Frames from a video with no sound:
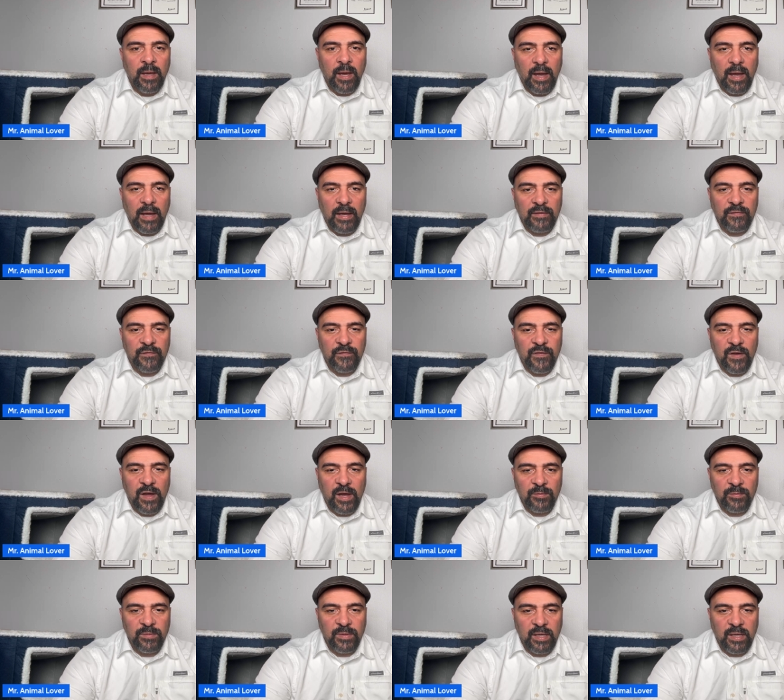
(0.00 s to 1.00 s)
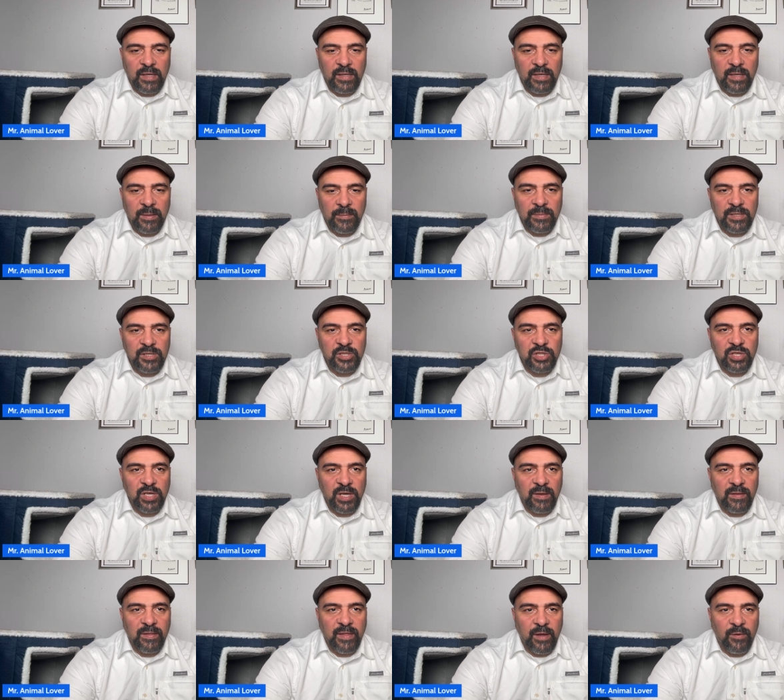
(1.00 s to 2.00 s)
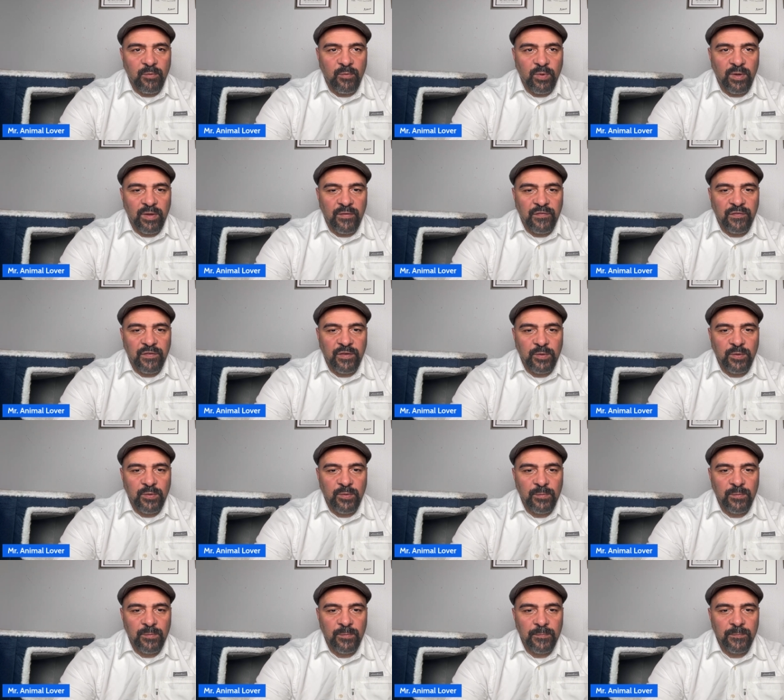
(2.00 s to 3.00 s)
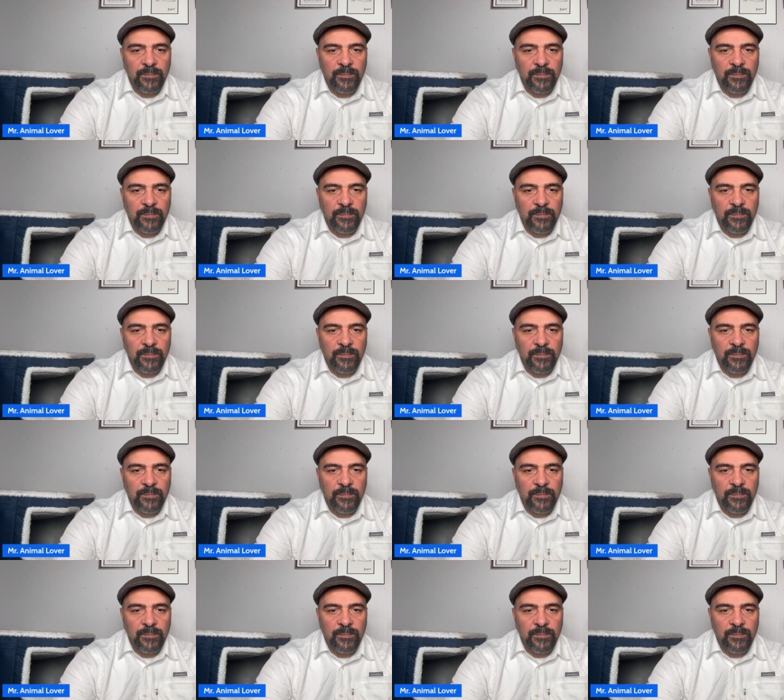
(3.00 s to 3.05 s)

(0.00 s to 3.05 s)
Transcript: Let me share that with you.